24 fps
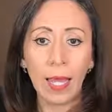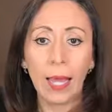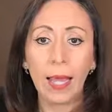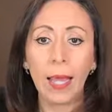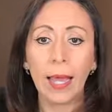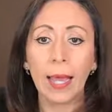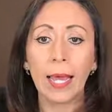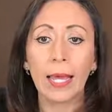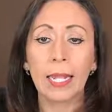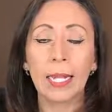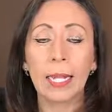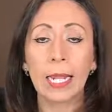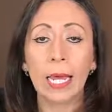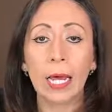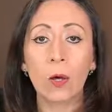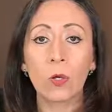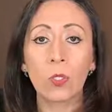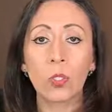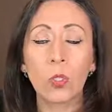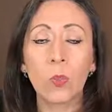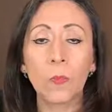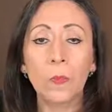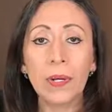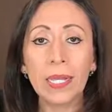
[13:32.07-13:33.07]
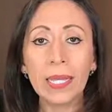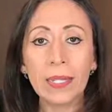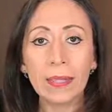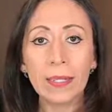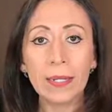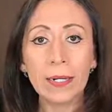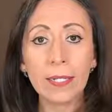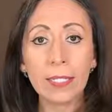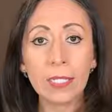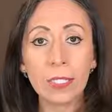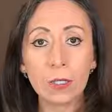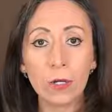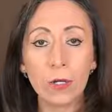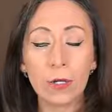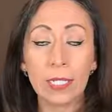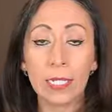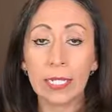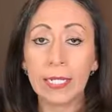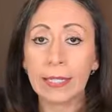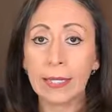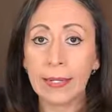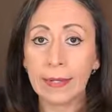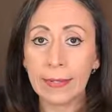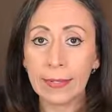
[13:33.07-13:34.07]
And now to bring the result
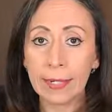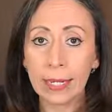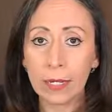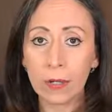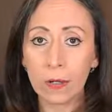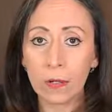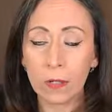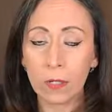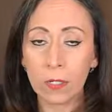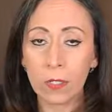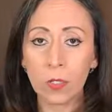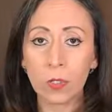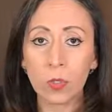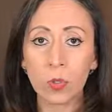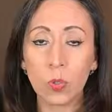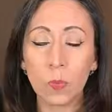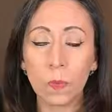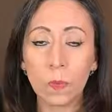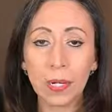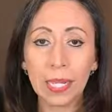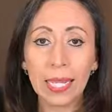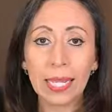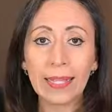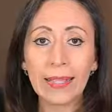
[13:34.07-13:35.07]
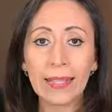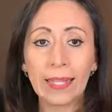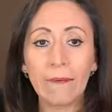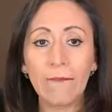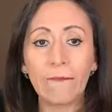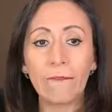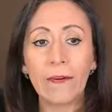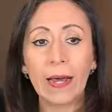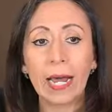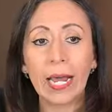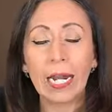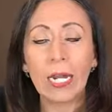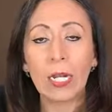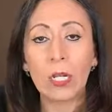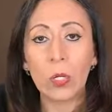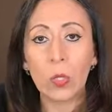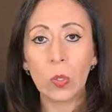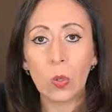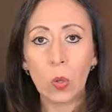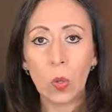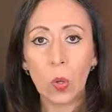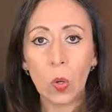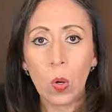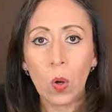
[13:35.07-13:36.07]
in a record, or to bring the value
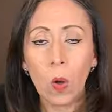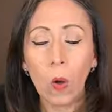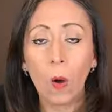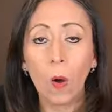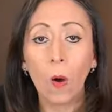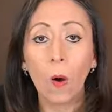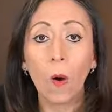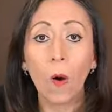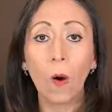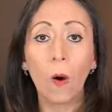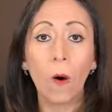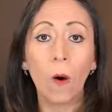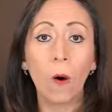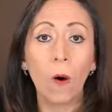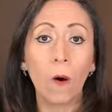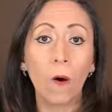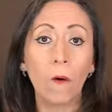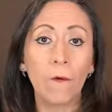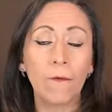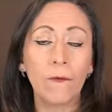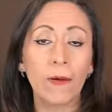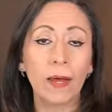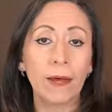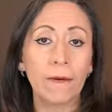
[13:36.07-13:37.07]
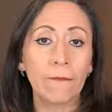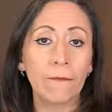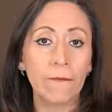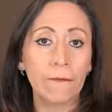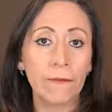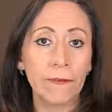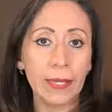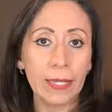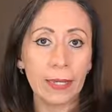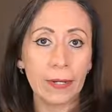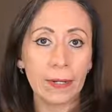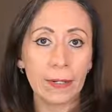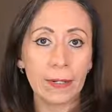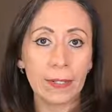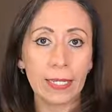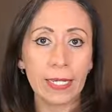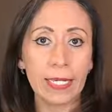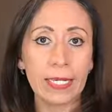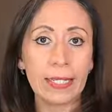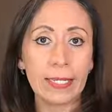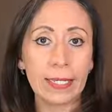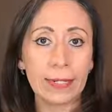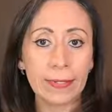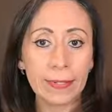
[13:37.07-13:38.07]
of a field
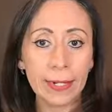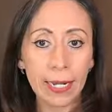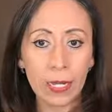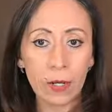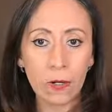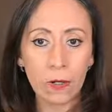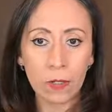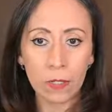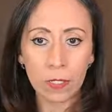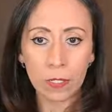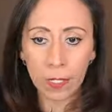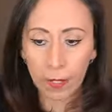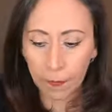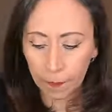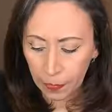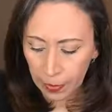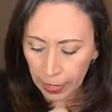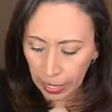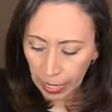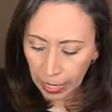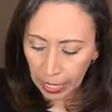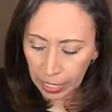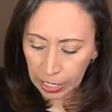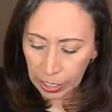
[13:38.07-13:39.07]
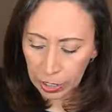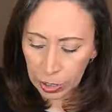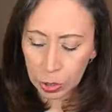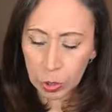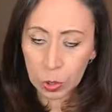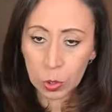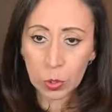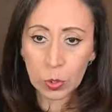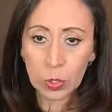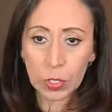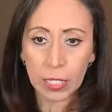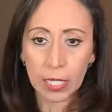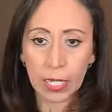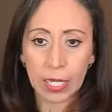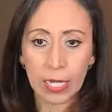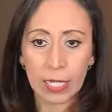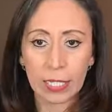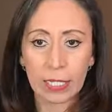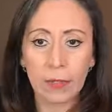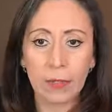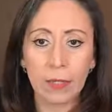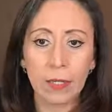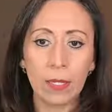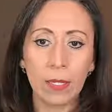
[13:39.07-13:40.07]
in a record, I do
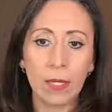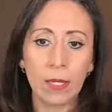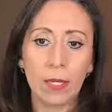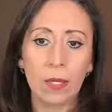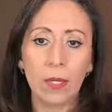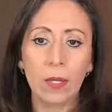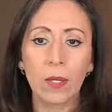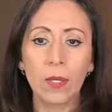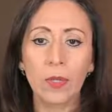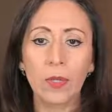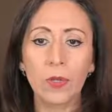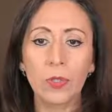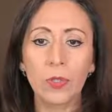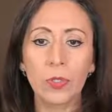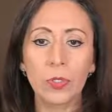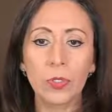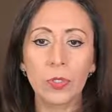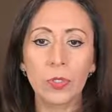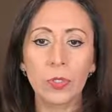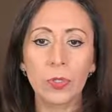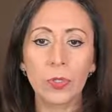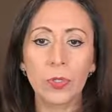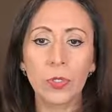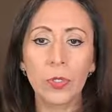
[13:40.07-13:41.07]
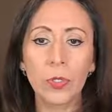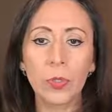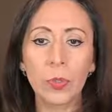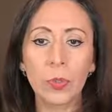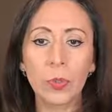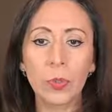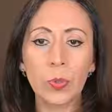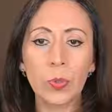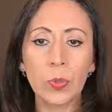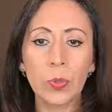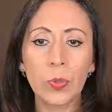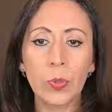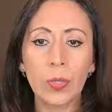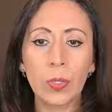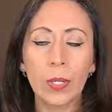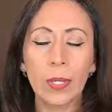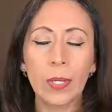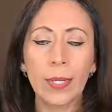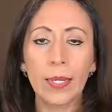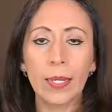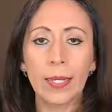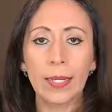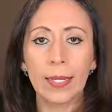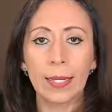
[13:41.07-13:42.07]
that through
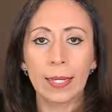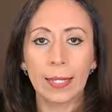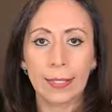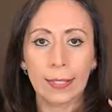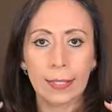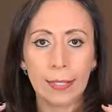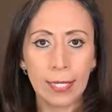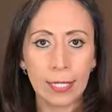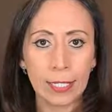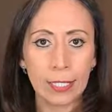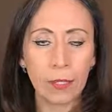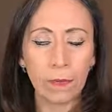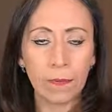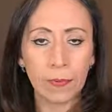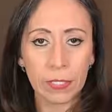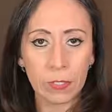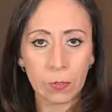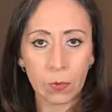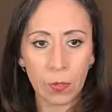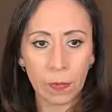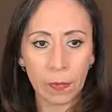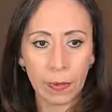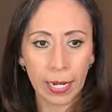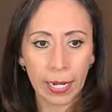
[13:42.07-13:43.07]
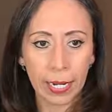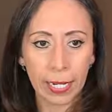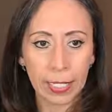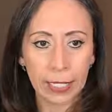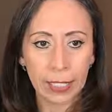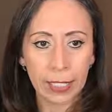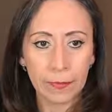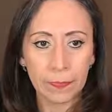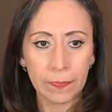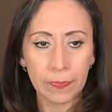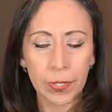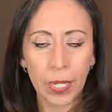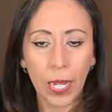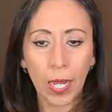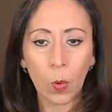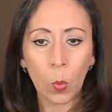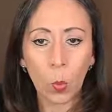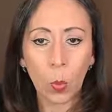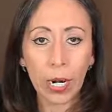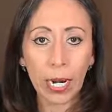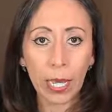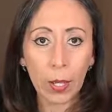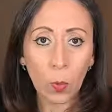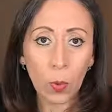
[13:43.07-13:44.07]
a set of square brackets. And
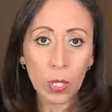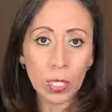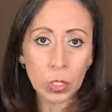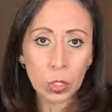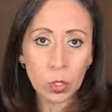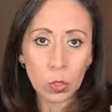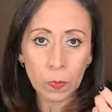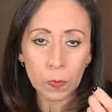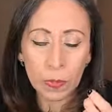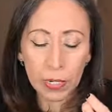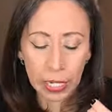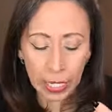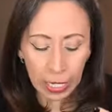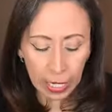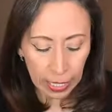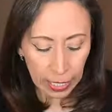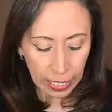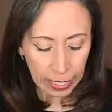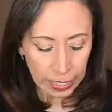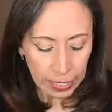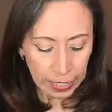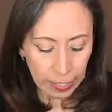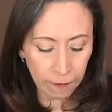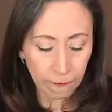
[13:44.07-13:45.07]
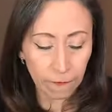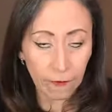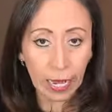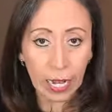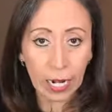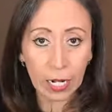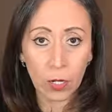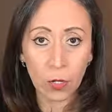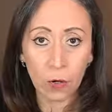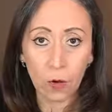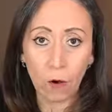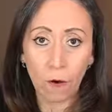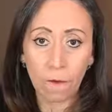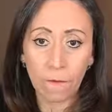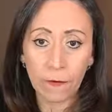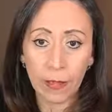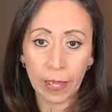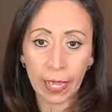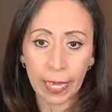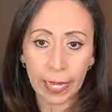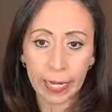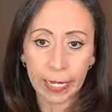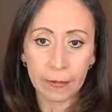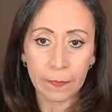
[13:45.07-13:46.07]
what I want to bring is the value of
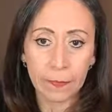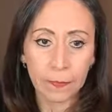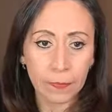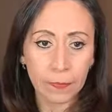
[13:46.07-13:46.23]
A.